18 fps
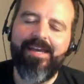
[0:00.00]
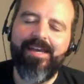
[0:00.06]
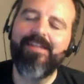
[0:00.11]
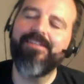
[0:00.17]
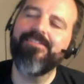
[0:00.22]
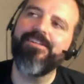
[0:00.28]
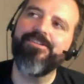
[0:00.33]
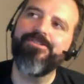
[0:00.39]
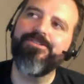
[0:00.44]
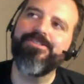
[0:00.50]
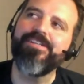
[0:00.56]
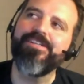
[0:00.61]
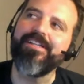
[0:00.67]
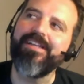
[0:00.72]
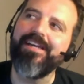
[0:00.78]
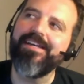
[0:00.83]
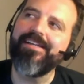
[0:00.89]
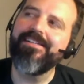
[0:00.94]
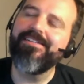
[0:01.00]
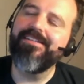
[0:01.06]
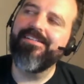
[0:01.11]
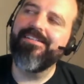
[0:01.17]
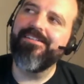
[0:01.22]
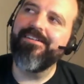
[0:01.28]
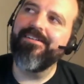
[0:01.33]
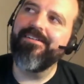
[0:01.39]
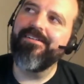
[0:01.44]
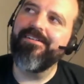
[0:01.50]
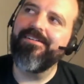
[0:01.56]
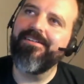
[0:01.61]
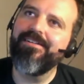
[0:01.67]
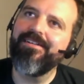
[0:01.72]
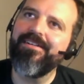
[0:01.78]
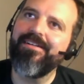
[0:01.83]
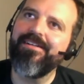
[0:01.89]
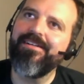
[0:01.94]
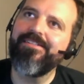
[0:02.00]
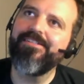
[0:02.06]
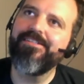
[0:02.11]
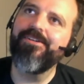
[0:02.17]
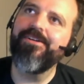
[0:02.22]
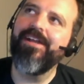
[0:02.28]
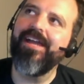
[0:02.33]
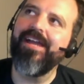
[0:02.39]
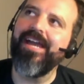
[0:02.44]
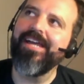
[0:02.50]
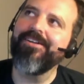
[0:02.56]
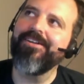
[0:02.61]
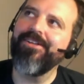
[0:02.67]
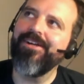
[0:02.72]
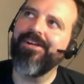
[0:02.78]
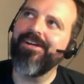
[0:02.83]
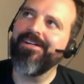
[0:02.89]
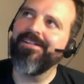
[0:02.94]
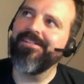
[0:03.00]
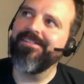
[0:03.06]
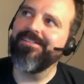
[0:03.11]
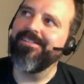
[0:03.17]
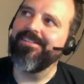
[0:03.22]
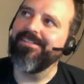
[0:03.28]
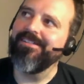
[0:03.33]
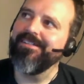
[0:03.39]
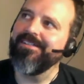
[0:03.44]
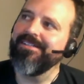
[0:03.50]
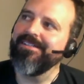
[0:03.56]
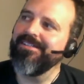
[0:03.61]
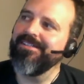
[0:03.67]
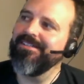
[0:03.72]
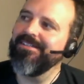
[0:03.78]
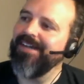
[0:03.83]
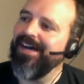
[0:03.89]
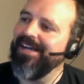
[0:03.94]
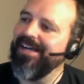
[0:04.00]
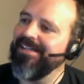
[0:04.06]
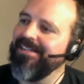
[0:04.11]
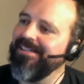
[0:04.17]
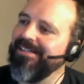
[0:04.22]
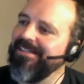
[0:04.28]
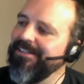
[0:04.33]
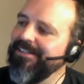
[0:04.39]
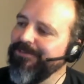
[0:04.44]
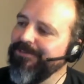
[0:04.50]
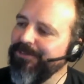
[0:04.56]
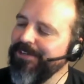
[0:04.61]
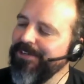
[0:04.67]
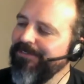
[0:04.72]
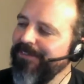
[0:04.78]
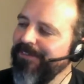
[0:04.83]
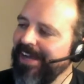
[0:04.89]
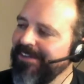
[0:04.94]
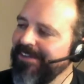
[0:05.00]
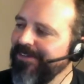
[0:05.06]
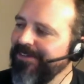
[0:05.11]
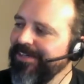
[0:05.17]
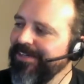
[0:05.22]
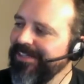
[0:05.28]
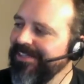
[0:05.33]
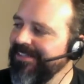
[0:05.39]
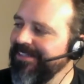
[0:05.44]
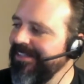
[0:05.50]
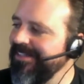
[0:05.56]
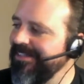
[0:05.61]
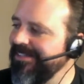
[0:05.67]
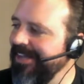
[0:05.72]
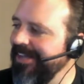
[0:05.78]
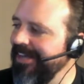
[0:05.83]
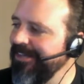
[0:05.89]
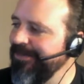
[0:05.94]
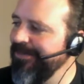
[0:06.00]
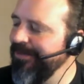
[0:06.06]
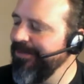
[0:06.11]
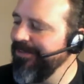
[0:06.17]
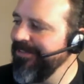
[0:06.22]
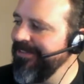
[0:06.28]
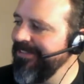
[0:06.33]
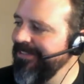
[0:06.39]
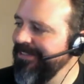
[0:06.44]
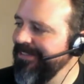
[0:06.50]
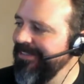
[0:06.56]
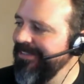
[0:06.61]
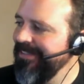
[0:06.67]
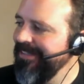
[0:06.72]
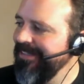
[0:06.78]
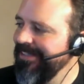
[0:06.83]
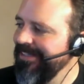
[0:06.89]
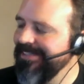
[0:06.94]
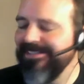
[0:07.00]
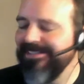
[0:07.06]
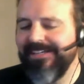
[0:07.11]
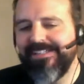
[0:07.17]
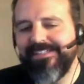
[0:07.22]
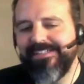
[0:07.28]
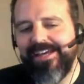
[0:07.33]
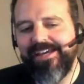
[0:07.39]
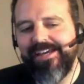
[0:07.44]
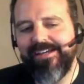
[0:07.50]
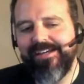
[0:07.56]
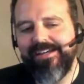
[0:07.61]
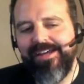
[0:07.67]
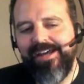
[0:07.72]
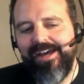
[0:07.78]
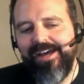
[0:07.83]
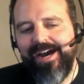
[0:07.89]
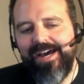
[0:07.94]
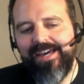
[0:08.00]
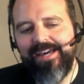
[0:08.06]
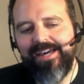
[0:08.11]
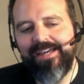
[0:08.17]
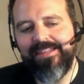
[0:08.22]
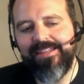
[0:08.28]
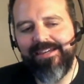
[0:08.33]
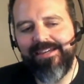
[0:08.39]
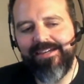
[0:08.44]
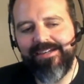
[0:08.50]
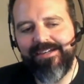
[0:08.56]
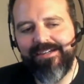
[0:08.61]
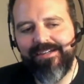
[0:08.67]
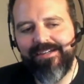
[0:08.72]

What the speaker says: and it's interesting. Like, is there an analog to the idea of refactoring in the design world? Because like I think